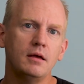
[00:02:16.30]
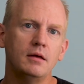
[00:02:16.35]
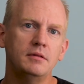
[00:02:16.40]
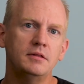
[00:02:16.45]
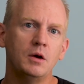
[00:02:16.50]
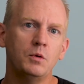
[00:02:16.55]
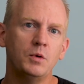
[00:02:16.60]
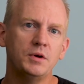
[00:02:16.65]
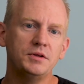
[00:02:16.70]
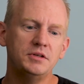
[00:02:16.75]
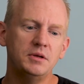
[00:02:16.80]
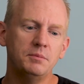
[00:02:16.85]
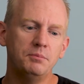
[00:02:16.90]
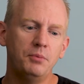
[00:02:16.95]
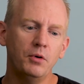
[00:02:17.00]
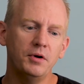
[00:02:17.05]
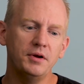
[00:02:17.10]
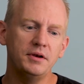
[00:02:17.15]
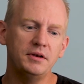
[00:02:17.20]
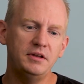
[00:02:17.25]
there was an
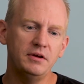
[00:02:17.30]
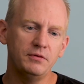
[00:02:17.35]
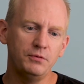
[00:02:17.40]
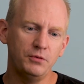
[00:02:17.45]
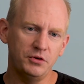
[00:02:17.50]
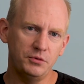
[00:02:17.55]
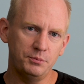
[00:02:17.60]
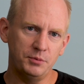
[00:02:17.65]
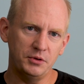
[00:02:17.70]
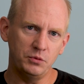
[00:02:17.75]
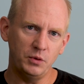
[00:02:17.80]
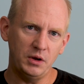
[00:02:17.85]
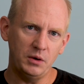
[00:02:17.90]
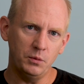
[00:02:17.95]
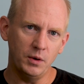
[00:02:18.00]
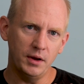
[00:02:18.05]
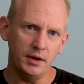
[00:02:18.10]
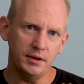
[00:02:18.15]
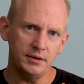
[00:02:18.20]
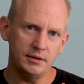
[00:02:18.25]
important difference between
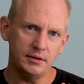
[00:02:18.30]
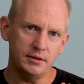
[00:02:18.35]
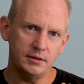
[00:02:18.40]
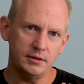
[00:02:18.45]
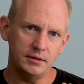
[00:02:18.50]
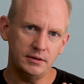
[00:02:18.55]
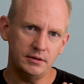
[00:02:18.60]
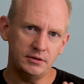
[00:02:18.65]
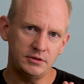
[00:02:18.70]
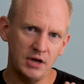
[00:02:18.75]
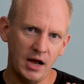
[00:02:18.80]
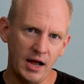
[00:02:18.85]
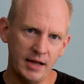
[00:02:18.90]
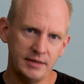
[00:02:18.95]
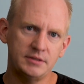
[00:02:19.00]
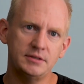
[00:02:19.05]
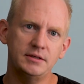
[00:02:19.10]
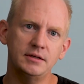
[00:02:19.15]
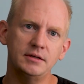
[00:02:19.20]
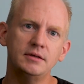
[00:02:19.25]
what
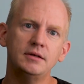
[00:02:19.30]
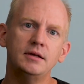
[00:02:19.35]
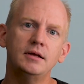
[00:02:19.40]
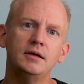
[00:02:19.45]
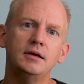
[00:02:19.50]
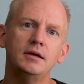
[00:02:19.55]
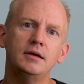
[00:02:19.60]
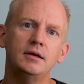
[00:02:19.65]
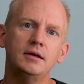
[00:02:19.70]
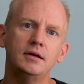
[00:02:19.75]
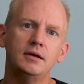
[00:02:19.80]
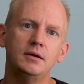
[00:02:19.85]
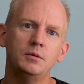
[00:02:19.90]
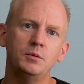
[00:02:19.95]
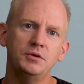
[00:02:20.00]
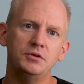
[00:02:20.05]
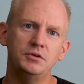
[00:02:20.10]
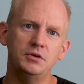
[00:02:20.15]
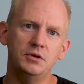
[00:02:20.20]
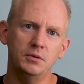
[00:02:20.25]
Johnson
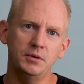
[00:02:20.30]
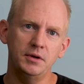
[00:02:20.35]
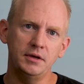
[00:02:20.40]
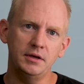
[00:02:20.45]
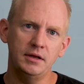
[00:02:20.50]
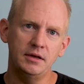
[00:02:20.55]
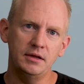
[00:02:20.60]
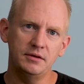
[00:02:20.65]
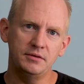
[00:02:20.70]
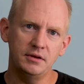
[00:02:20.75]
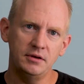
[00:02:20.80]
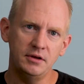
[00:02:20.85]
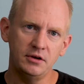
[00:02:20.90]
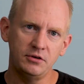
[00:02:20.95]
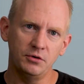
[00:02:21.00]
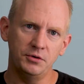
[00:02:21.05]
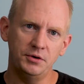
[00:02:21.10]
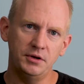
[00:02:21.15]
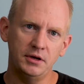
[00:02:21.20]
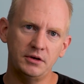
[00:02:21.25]
was doing in his
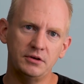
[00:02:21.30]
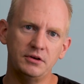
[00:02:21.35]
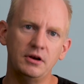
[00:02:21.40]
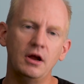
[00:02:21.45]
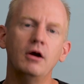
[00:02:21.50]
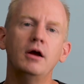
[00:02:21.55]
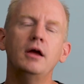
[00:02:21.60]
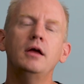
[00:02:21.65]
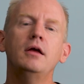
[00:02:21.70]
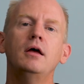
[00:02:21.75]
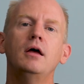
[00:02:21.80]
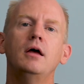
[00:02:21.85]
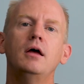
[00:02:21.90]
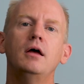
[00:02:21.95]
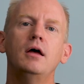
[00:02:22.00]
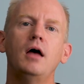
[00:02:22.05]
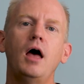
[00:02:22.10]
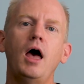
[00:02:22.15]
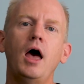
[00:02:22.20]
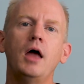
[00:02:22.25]
initial dictionary
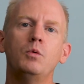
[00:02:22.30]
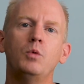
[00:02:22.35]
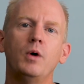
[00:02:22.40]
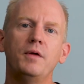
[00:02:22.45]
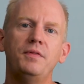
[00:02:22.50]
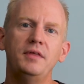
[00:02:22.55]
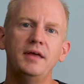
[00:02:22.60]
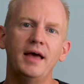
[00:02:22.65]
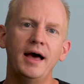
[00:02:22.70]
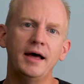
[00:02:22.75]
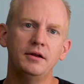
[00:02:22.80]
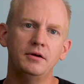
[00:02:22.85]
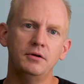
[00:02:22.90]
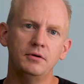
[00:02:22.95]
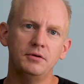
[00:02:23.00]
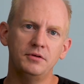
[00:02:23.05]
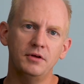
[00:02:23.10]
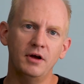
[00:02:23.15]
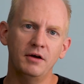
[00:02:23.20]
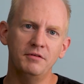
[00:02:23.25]
and what the
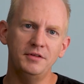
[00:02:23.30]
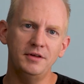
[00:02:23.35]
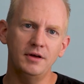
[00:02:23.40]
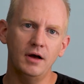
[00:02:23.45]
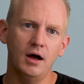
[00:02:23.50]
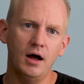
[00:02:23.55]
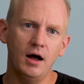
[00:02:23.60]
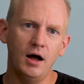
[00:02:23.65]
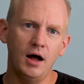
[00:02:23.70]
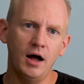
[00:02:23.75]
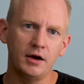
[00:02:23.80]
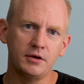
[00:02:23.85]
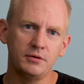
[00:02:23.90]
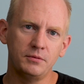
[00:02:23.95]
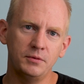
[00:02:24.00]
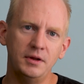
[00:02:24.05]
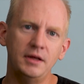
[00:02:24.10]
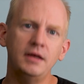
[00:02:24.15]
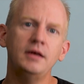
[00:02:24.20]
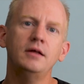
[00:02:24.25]
editors of the
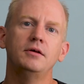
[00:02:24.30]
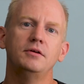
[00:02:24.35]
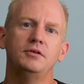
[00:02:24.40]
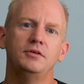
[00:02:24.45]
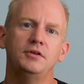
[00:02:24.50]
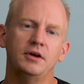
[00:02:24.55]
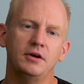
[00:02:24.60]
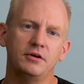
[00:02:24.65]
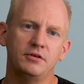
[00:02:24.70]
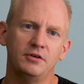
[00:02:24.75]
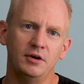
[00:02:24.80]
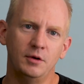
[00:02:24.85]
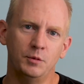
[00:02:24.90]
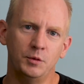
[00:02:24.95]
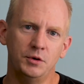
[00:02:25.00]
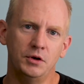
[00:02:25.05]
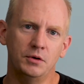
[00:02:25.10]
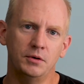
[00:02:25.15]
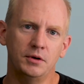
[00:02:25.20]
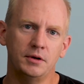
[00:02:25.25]
Oxford English Dictionary
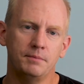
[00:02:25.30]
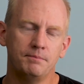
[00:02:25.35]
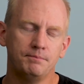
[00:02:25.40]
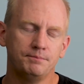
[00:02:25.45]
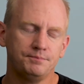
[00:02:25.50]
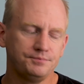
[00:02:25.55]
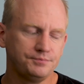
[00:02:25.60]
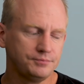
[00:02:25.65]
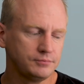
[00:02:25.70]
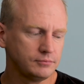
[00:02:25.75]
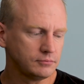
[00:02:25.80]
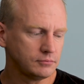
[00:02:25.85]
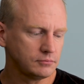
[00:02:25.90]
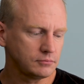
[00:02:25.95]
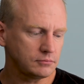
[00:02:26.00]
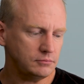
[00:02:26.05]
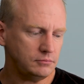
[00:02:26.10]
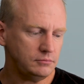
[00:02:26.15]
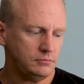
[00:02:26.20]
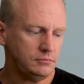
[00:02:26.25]
were doing.
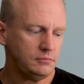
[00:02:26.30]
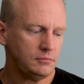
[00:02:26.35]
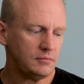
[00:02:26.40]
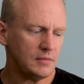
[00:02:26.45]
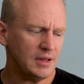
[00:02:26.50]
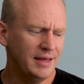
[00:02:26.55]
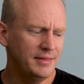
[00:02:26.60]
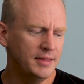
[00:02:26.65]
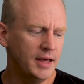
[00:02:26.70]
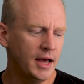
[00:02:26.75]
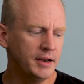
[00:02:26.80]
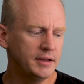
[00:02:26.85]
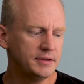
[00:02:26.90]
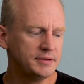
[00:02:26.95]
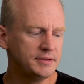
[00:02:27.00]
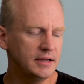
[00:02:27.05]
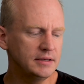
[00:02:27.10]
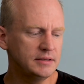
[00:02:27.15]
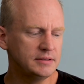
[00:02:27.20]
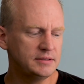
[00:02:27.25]
And that
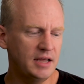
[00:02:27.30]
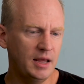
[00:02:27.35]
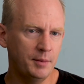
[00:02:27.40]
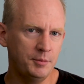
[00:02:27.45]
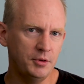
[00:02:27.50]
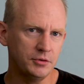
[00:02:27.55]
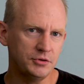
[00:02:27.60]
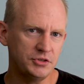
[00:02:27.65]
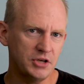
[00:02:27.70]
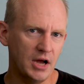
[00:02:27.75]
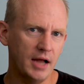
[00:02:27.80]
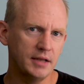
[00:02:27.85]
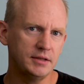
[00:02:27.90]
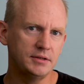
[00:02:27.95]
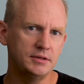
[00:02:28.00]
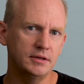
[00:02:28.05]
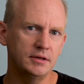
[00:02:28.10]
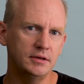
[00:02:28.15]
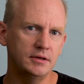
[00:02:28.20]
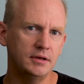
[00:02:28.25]
is that Samuel
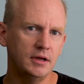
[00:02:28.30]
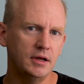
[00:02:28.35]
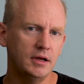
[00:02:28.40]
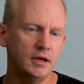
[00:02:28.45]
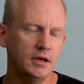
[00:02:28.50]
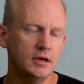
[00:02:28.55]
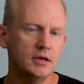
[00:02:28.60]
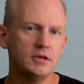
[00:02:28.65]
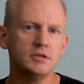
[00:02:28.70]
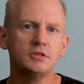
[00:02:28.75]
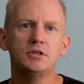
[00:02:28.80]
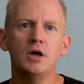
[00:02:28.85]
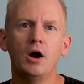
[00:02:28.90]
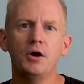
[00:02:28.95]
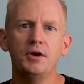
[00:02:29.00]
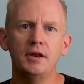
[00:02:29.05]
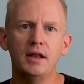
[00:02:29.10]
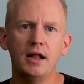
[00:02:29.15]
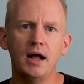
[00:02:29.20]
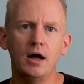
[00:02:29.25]
Johnson
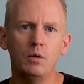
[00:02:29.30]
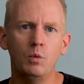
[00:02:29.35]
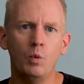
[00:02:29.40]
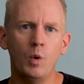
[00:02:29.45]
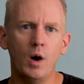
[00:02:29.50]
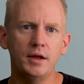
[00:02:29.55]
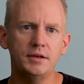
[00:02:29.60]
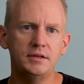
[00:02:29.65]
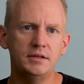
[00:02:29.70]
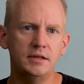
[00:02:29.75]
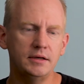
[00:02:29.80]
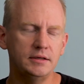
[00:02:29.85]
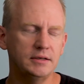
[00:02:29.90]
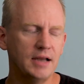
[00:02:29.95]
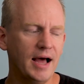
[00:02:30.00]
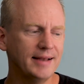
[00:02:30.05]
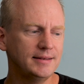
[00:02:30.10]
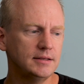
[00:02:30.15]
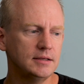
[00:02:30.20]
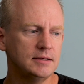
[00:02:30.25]
started out wanting
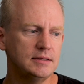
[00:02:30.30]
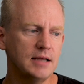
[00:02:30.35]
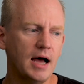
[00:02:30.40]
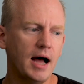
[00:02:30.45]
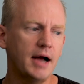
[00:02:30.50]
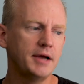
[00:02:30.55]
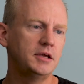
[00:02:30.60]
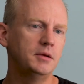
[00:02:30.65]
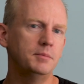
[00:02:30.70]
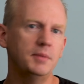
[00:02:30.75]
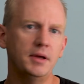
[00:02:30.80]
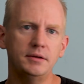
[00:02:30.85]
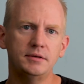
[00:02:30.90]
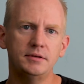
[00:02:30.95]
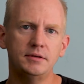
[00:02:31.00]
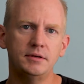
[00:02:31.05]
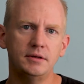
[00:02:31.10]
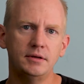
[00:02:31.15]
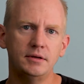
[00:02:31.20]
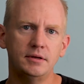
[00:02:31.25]
not to document